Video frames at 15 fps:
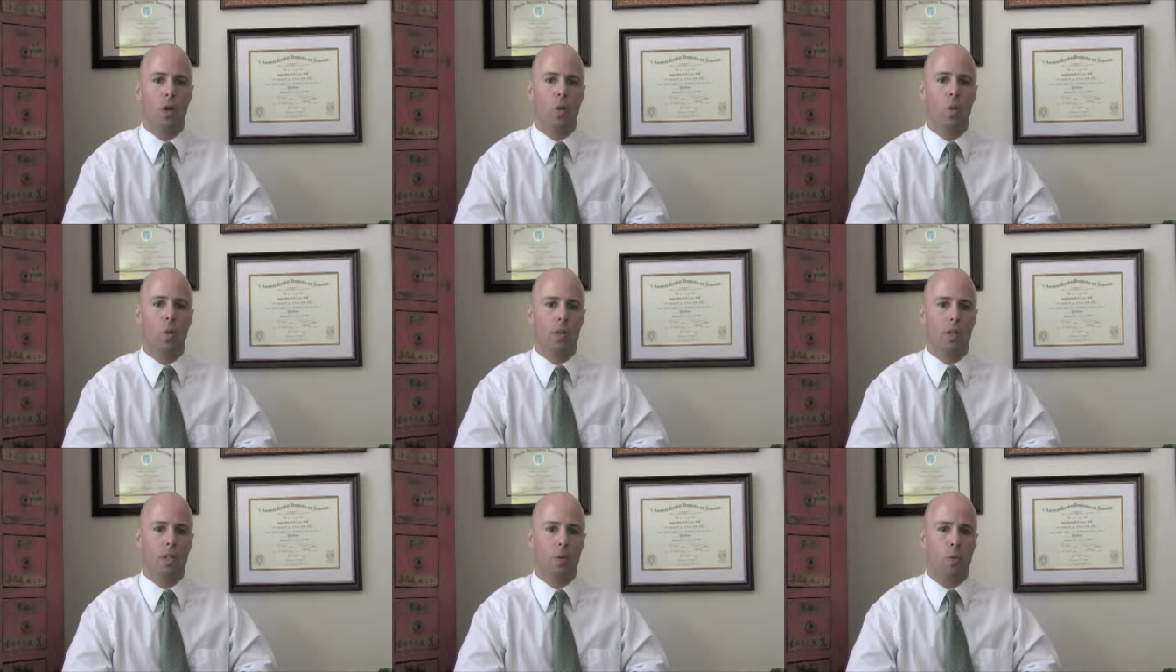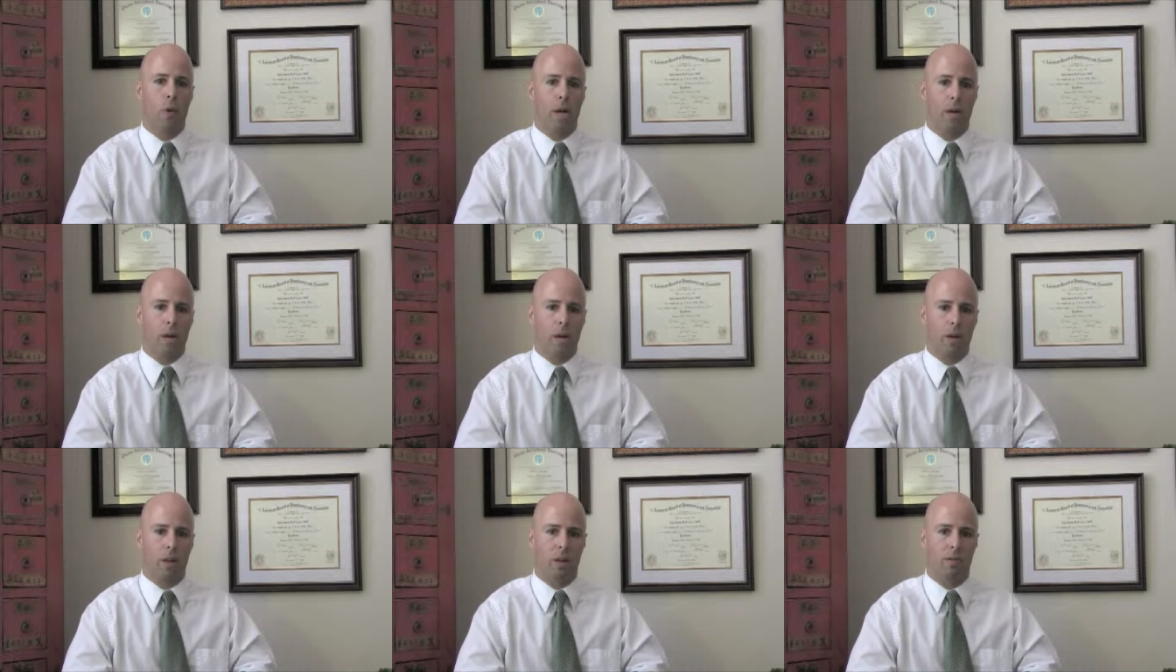was not
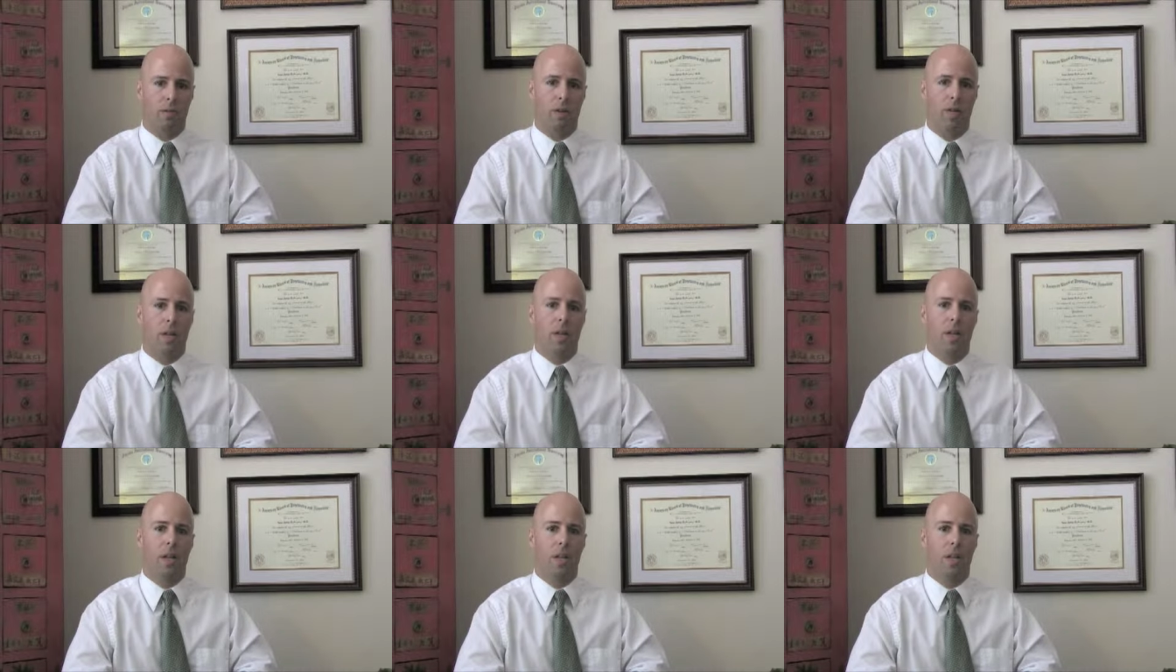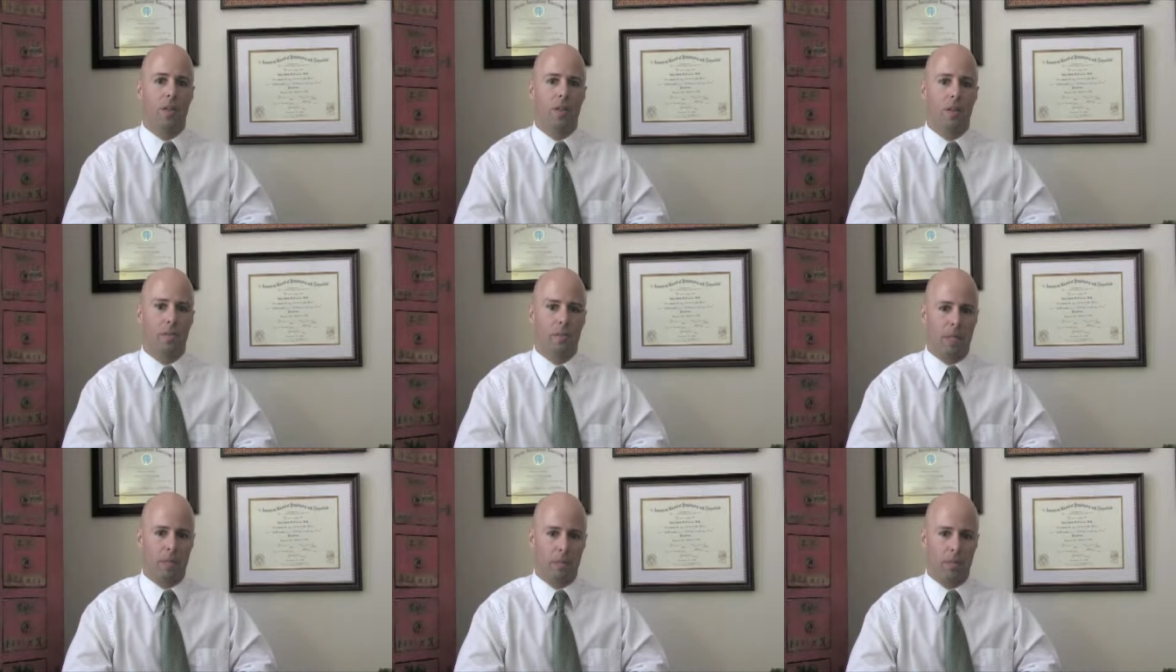aware of the
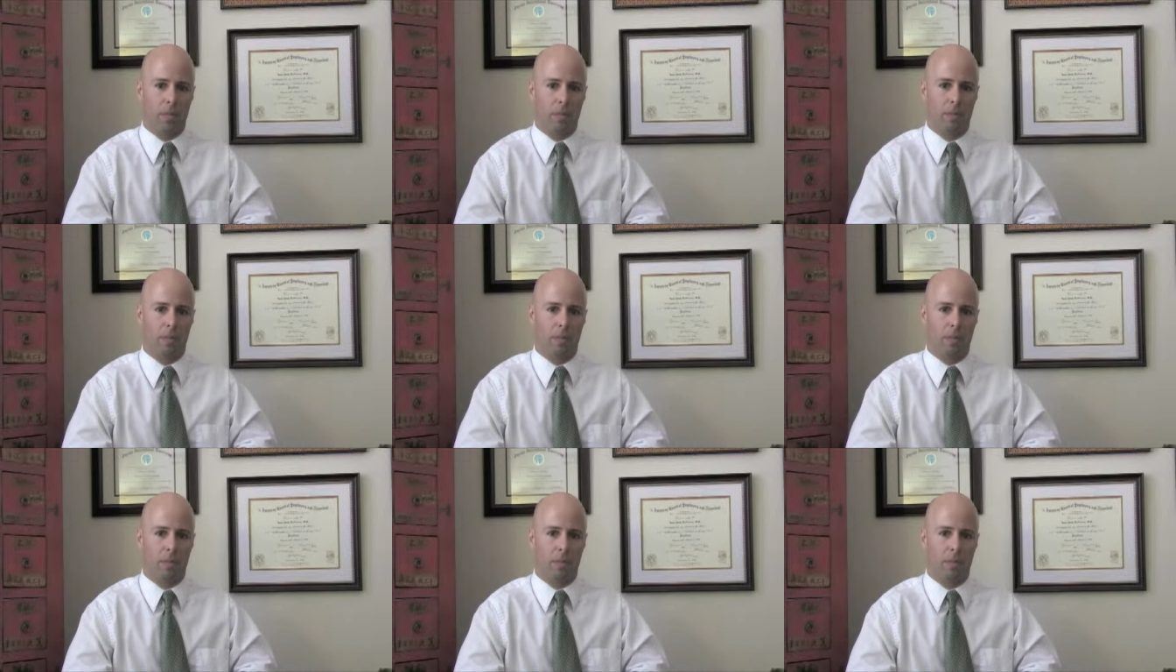mixing.